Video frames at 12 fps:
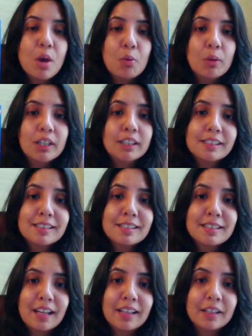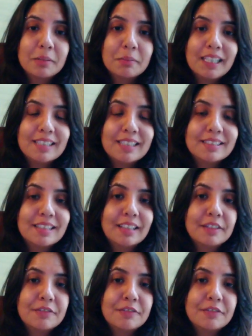What this is telling me is that the